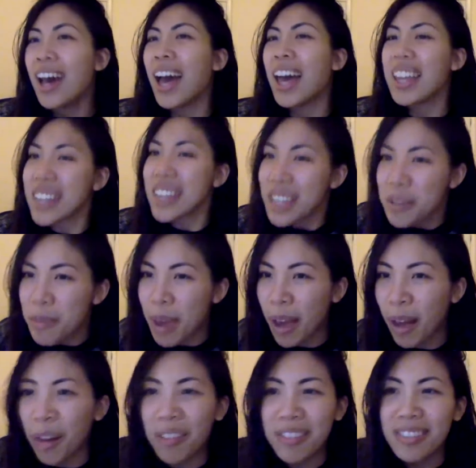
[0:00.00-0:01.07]
an
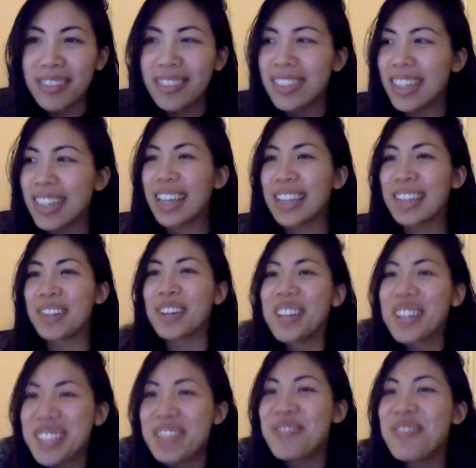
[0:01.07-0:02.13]
email. And the
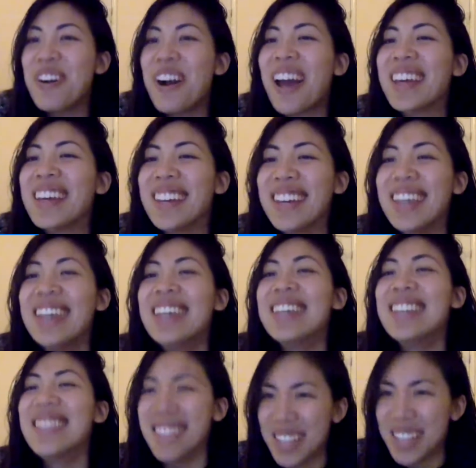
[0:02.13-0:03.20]
reason why
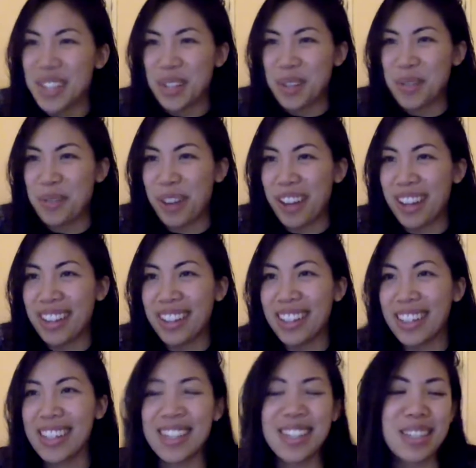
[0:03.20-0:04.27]
this is a win
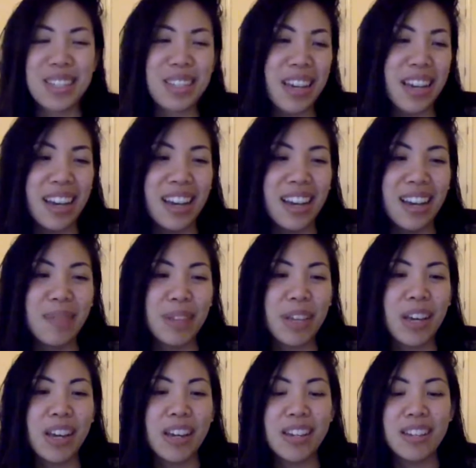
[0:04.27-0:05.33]
is
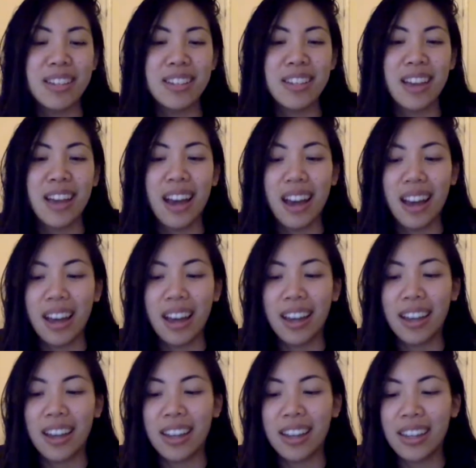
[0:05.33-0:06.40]
because
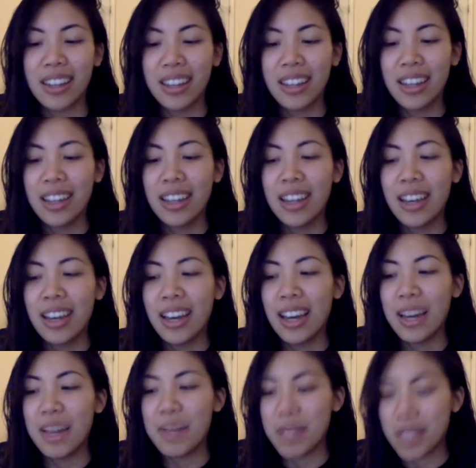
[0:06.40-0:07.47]

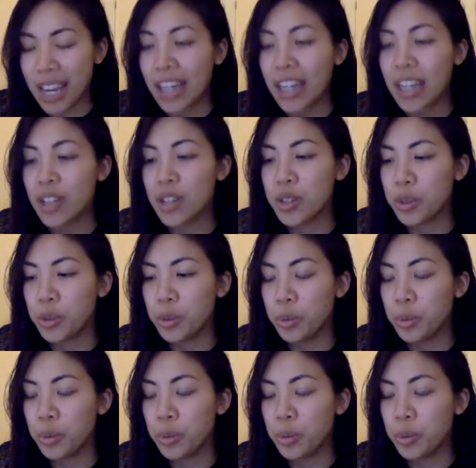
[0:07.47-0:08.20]
I'm deciding to